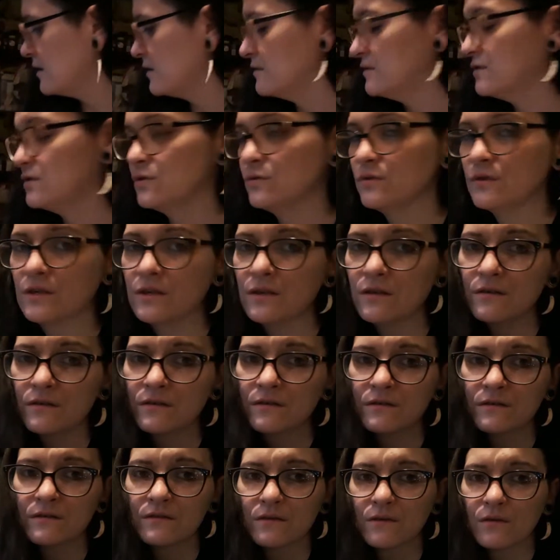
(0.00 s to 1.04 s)
tuna,
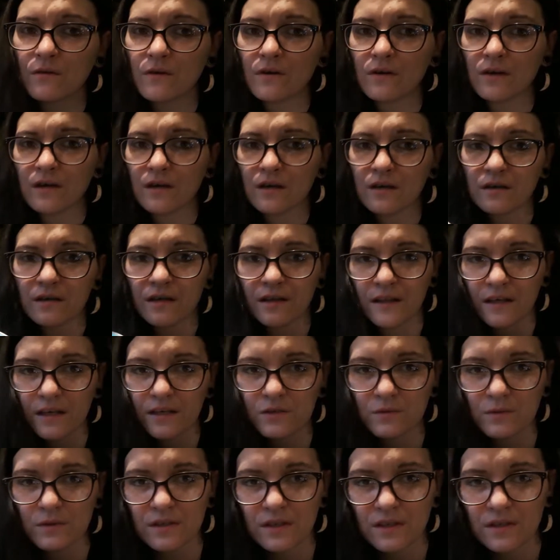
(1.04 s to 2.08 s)
I think is
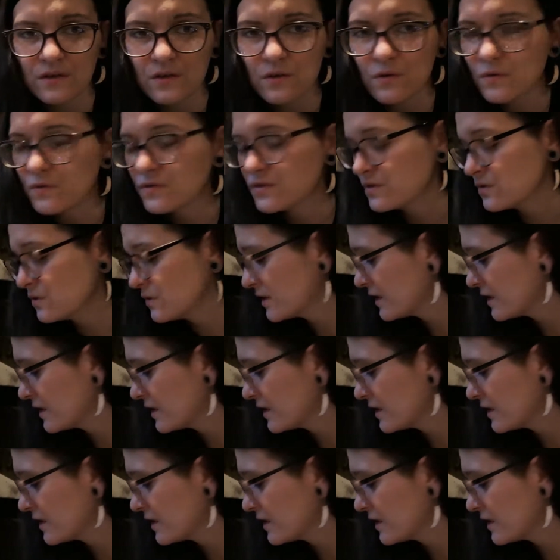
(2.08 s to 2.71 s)
what they used, or a